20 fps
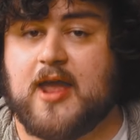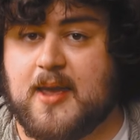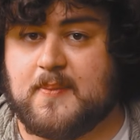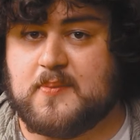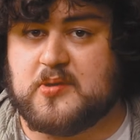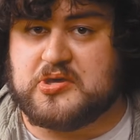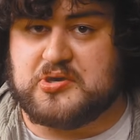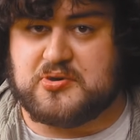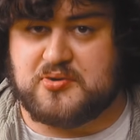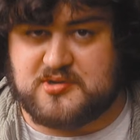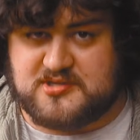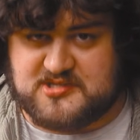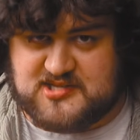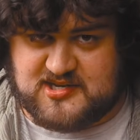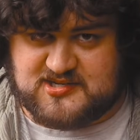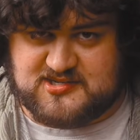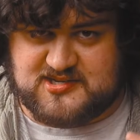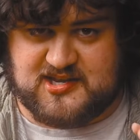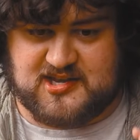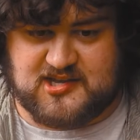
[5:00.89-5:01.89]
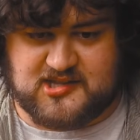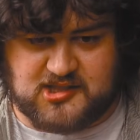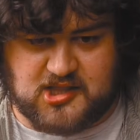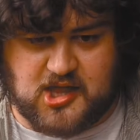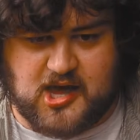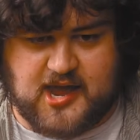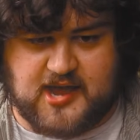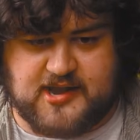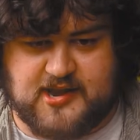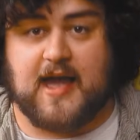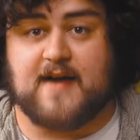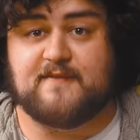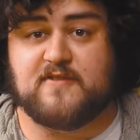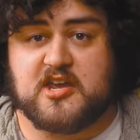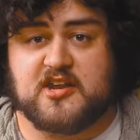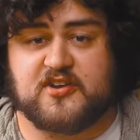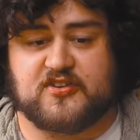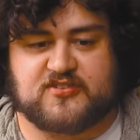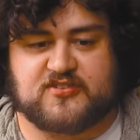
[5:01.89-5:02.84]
MQTT client. And we're going